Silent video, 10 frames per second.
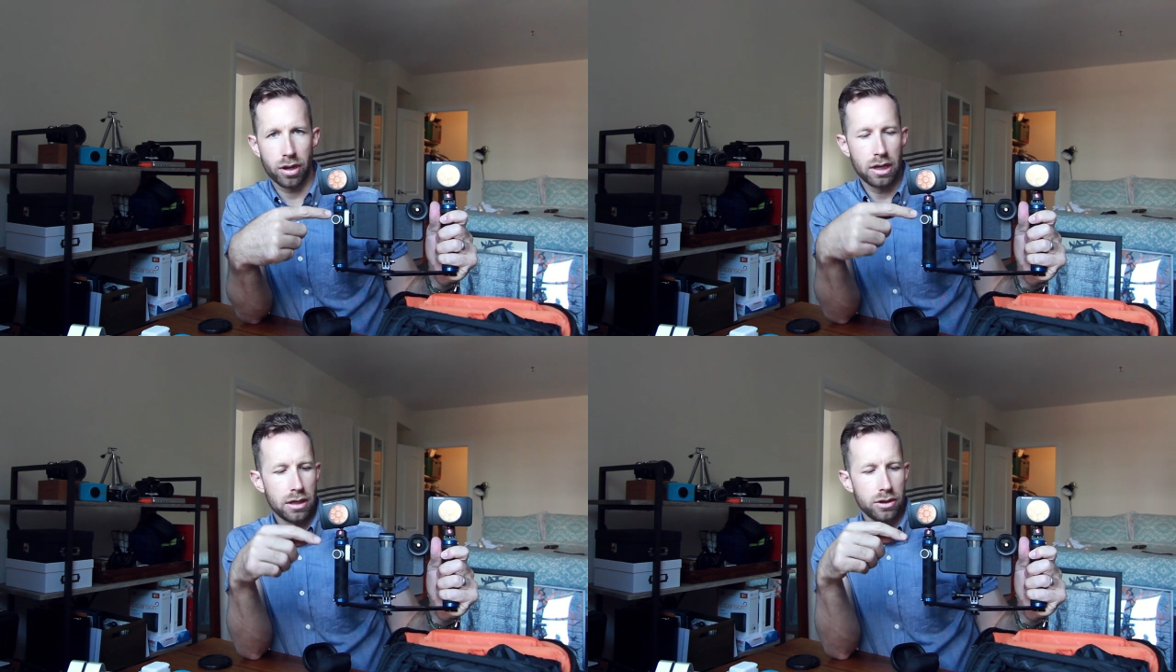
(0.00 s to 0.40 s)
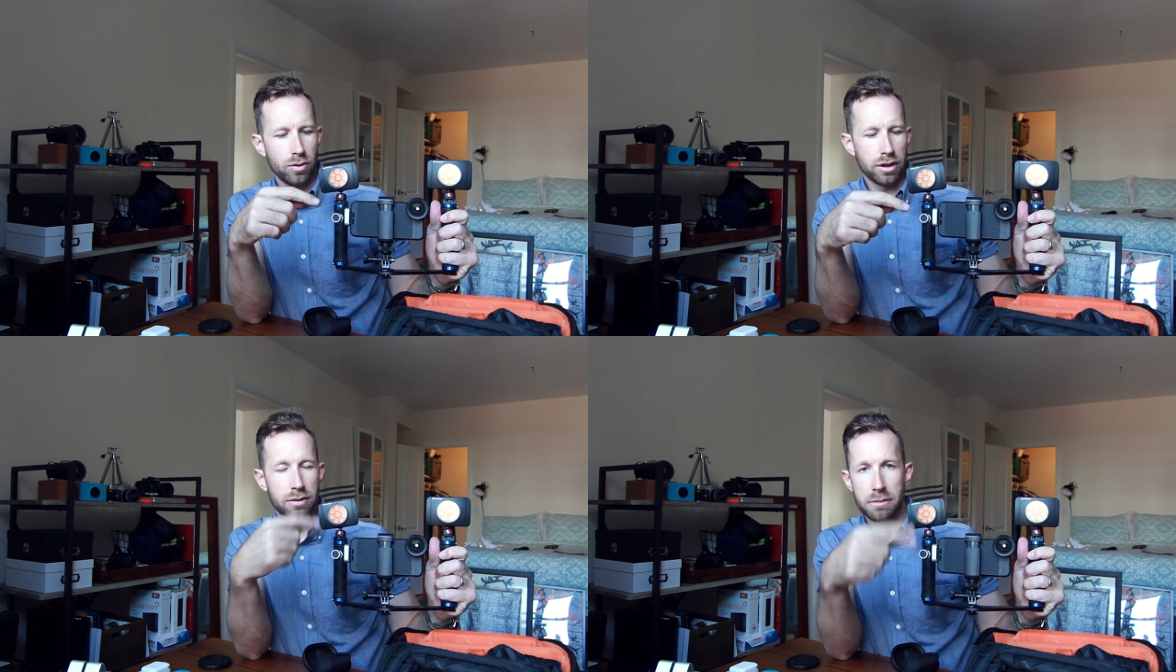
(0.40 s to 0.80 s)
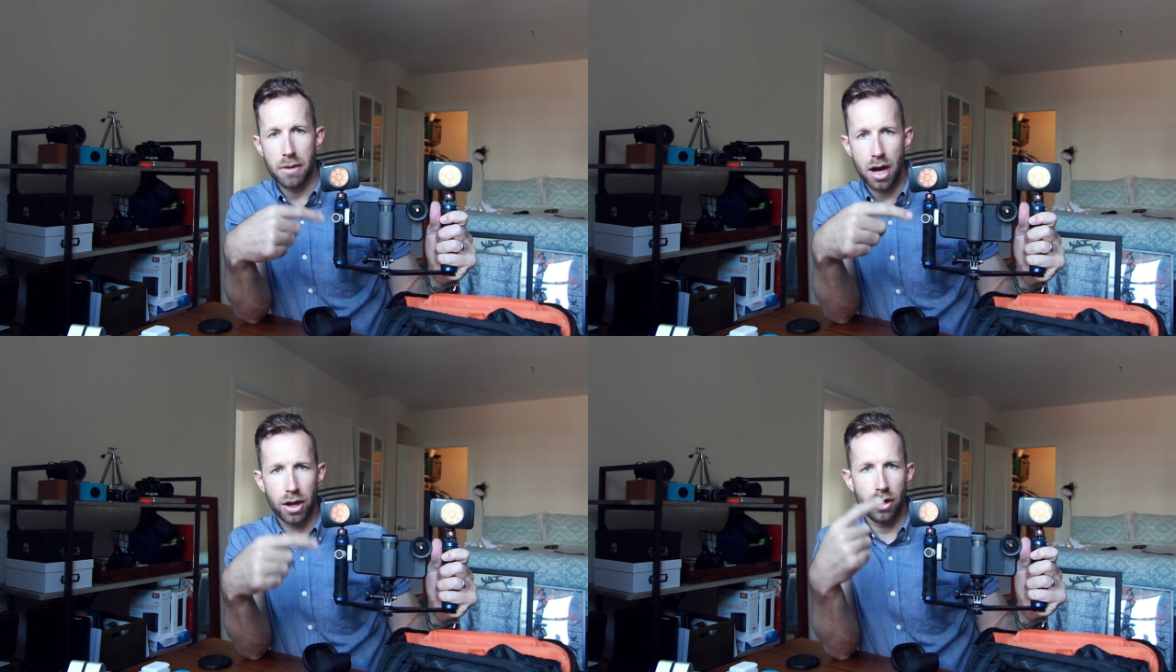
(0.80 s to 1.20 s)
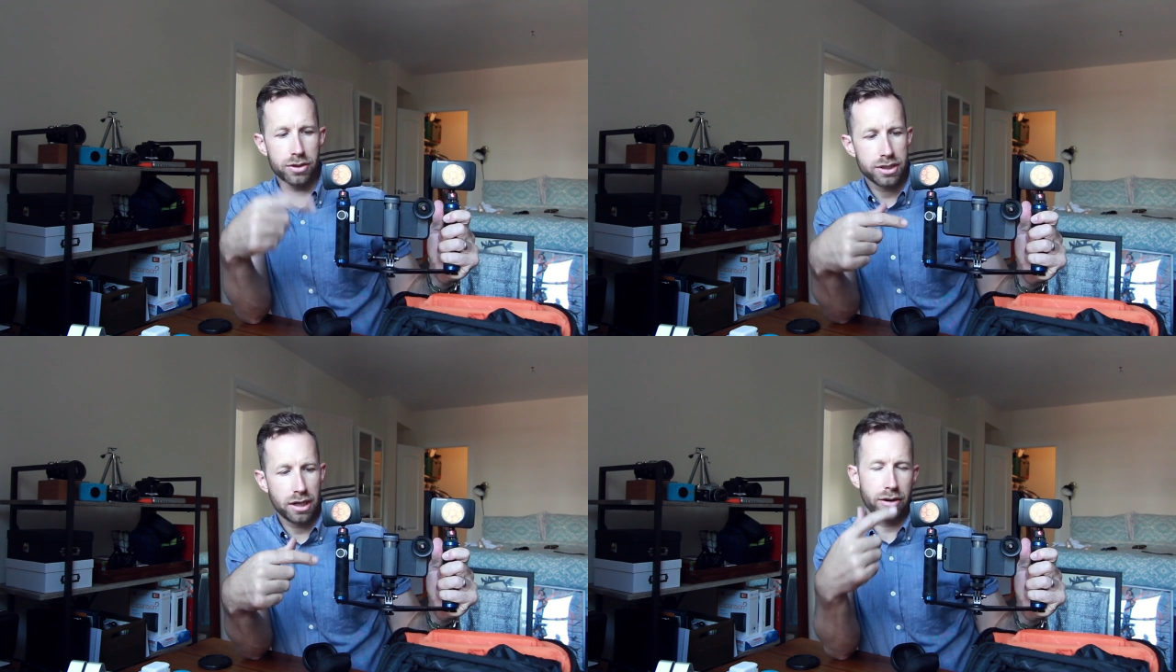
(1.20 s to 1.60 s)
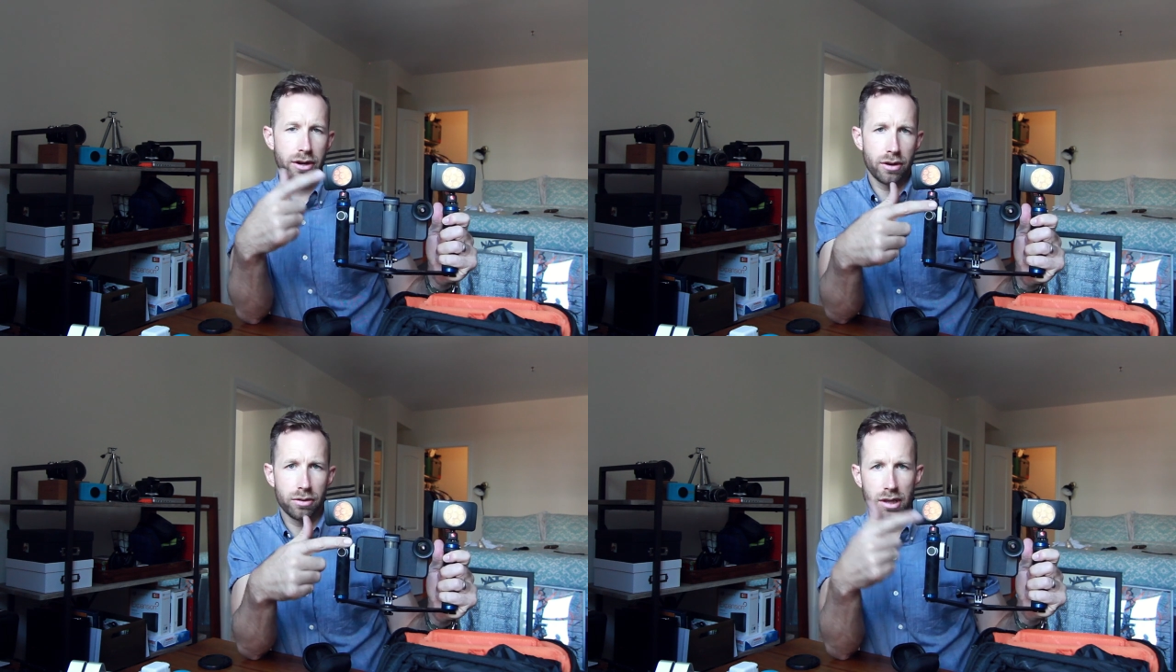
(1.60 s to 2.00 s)
Do you want it to be mono,
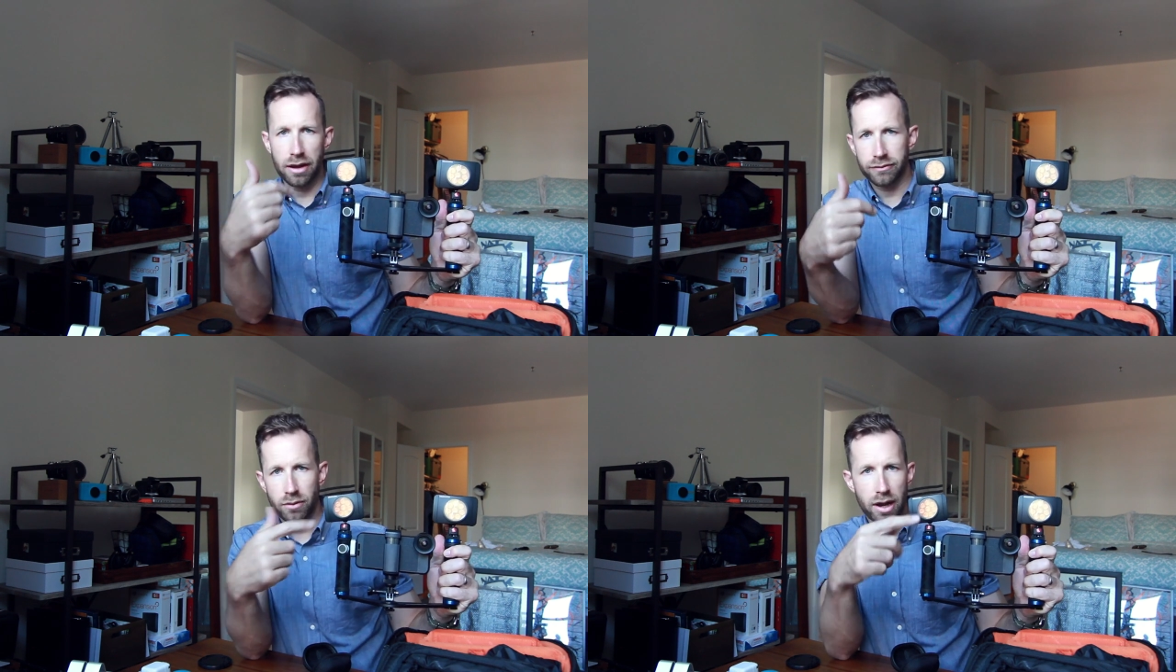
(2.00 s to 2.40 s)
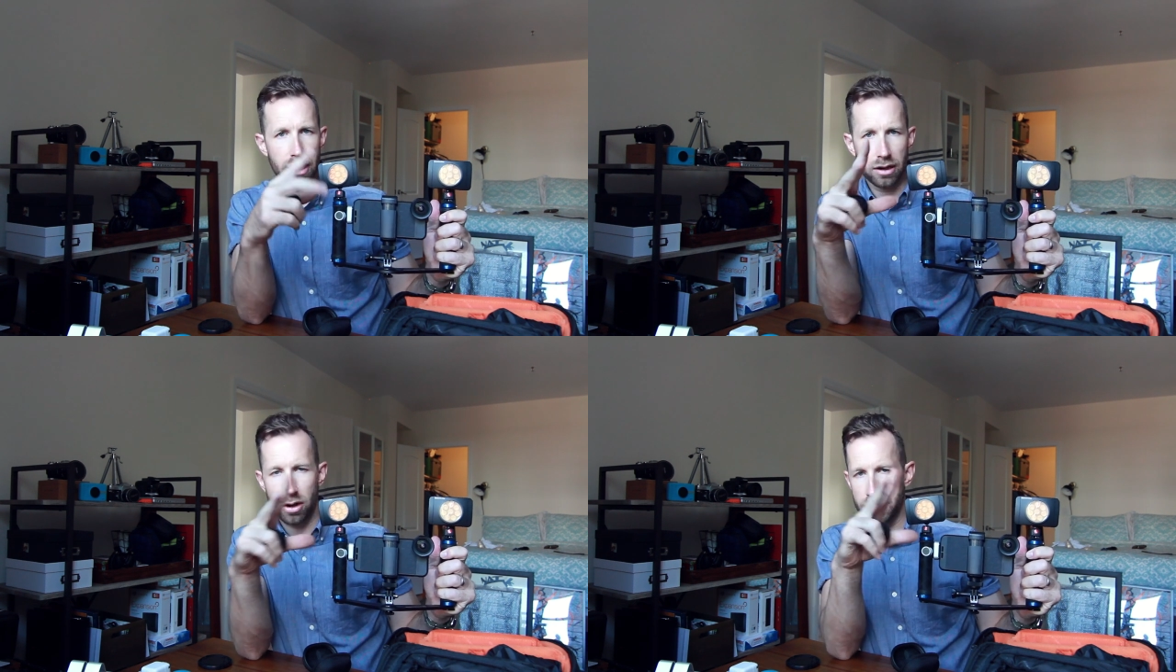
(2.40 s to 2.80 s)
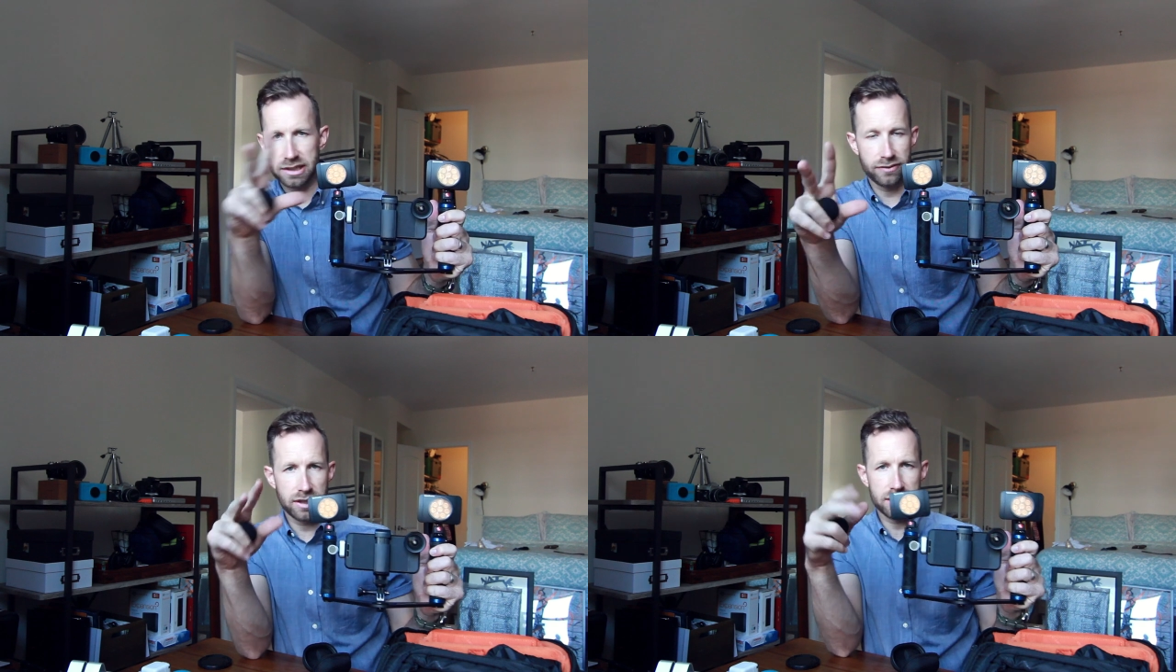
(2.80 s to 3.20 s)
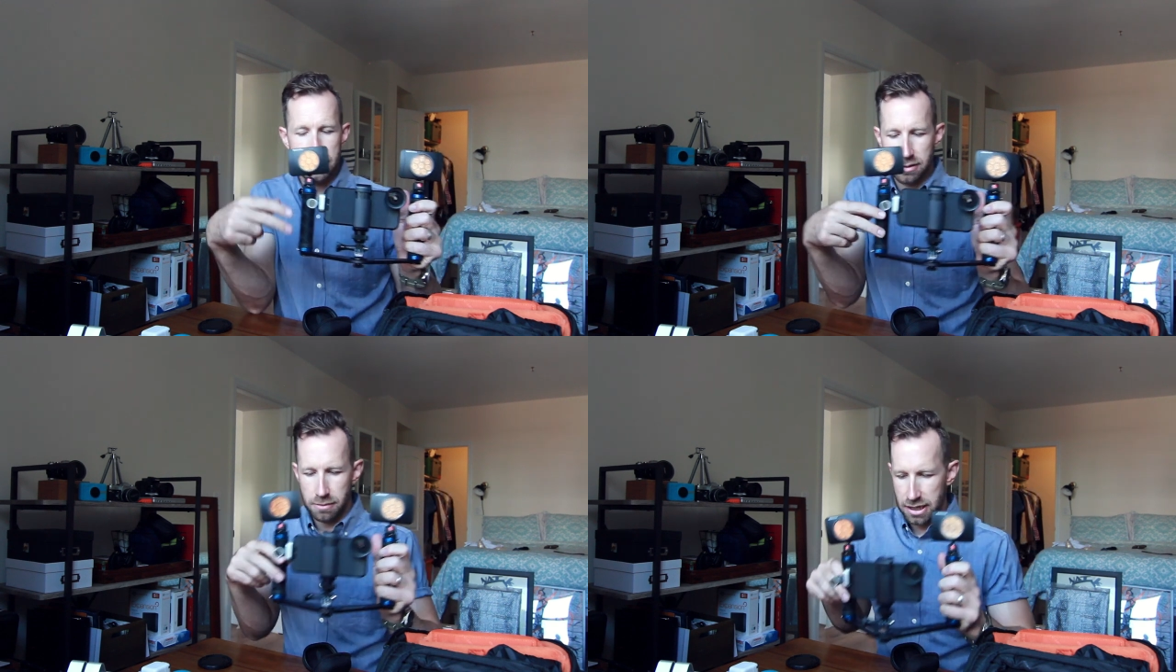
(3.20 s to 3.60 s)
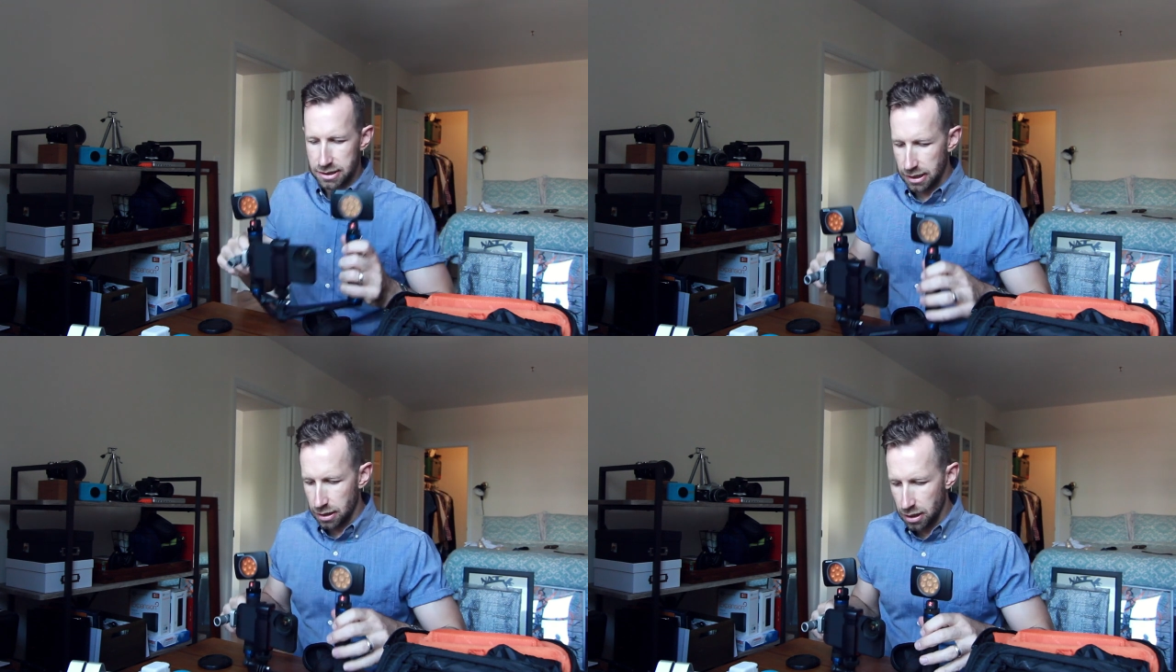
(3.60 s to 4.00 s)
stereo, left, right, like all these different things, it's
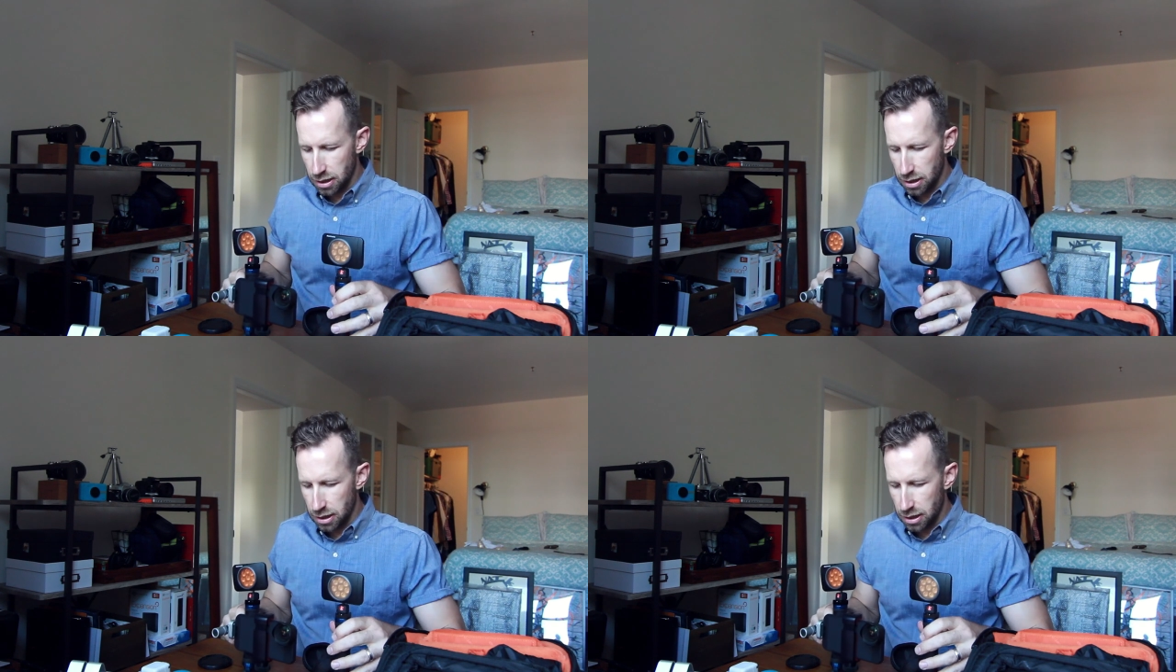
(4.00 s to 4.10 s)
amazing.